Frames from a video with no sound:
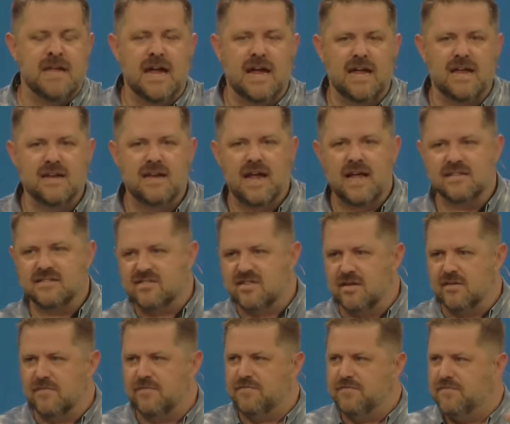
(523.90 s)
And as
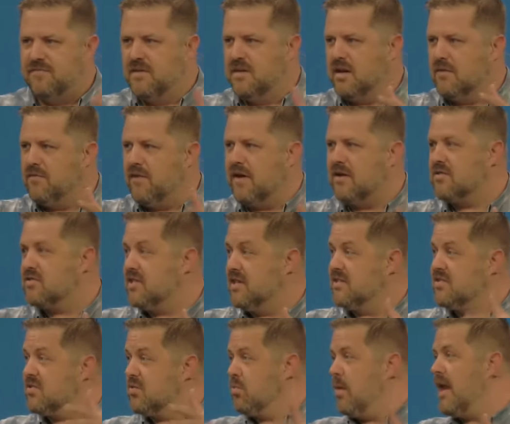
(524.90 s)
the
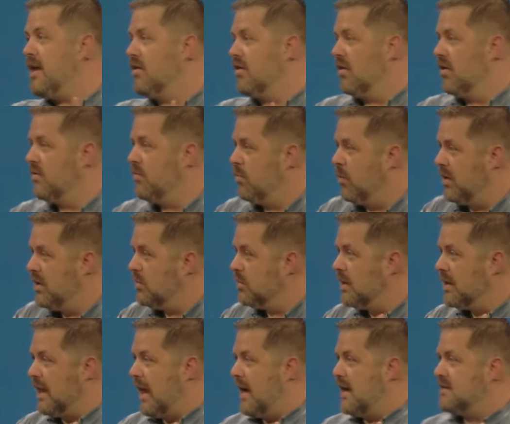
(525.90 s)
Confederacy surrendered, what you
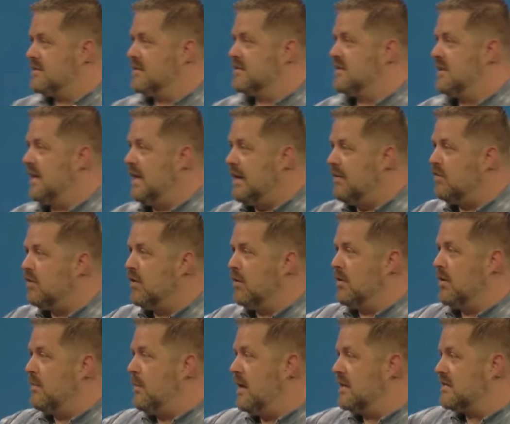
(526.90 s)
realize is that even
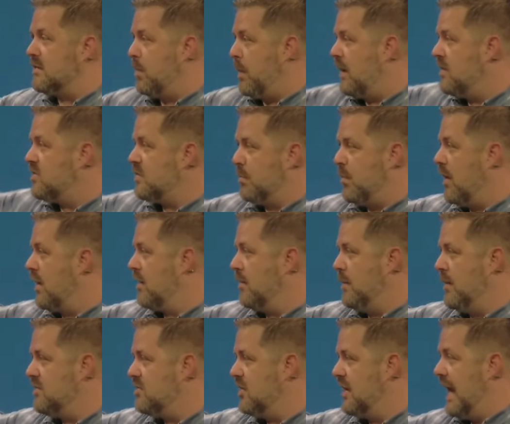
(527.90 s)
though the Emancipation
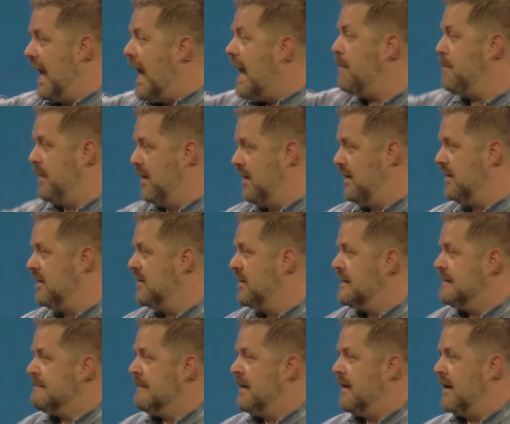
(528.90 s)
Proclamation happened,
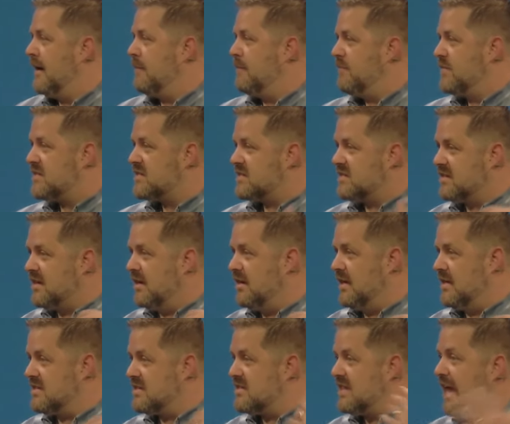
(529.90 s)
uh,
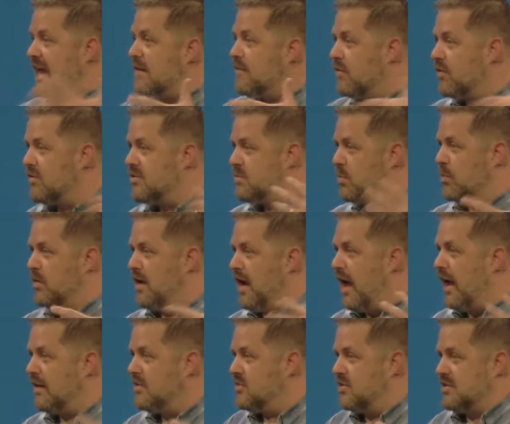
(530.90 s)
enslavers were
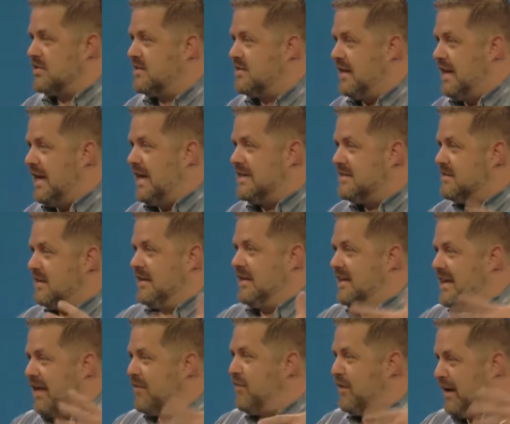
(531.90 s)
not just
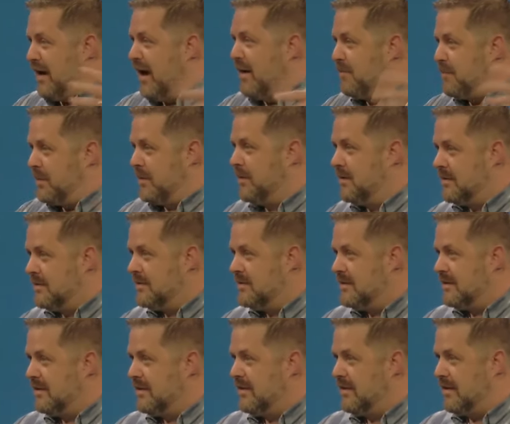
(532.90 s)
easily giving up
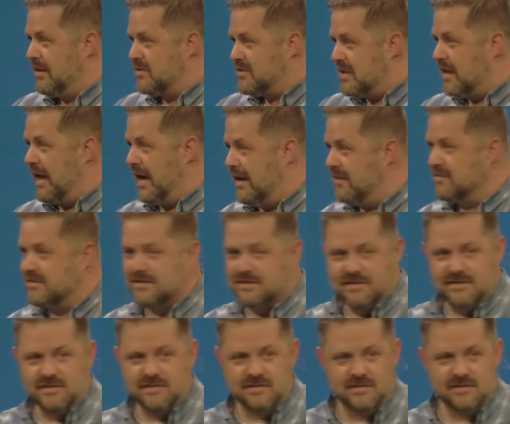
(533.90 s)
their slaves.